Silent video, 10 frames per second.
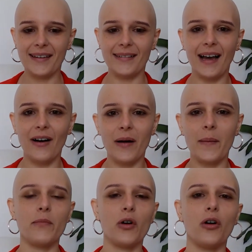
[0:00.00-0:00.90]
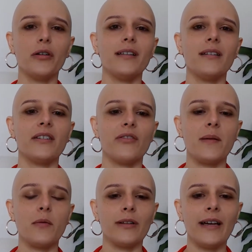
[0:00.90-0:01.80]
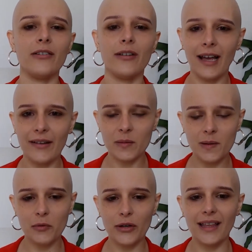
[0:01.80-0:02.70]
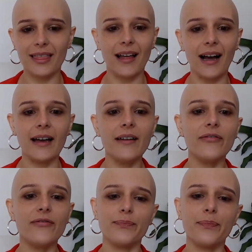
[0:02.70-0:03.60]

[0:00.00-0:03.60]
Now, I'm recording this for people later, and I have some people here live.